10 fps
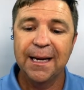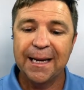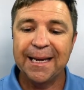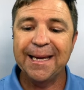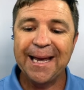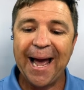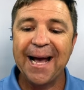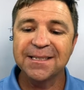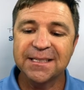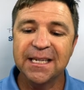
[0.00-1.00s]
He
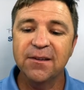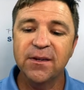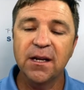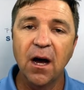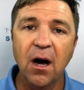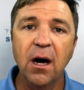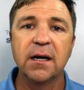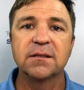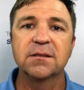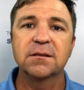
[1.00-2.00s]
has given
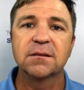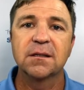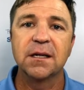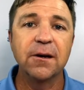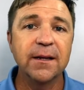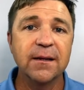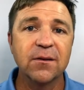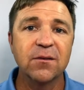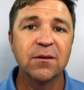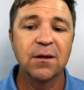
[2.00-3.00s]
us, here it
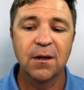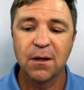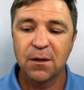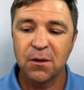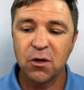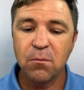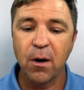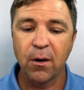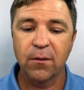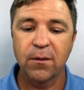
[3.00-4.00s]
is, new
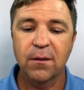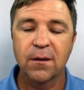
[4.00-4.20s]
birth.